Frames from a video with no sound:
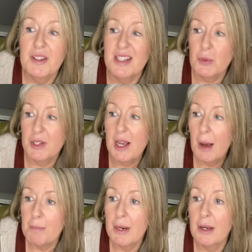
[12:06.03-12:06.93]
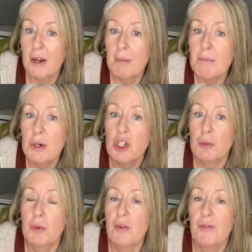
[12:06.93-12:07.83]
this was happening on a much
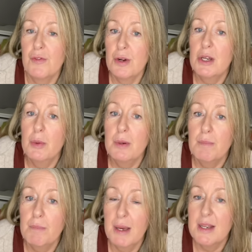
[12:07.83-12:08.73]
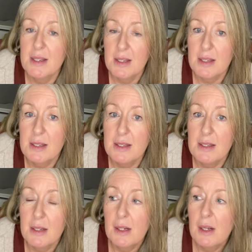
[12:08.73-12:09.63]
more frequent basis.
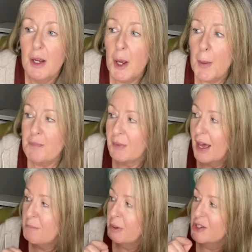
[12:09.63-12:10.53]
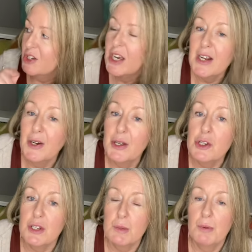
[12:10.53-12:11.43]
And particularly
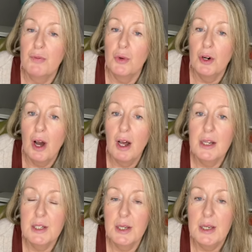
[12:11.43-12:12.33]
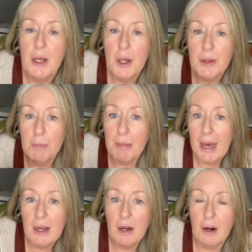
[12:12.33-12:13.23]
just before a holiday, the
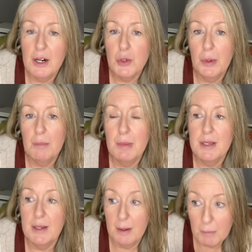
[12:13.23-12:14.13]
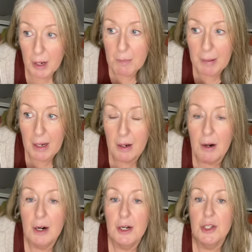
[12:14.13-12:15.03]
bank card went missing, my bank
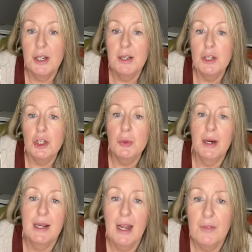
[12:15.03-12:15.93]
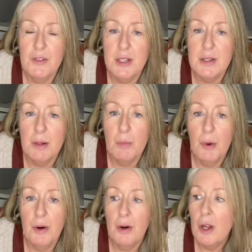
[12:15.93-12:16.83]
card, and I knew I'd left it
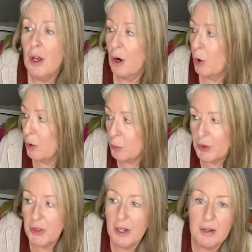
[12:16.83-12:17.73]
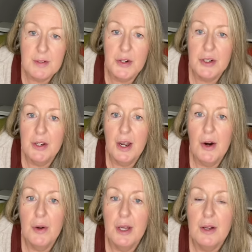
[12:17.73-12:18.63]
somewhere or within a certain
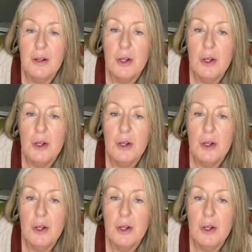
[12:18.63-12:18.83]
area.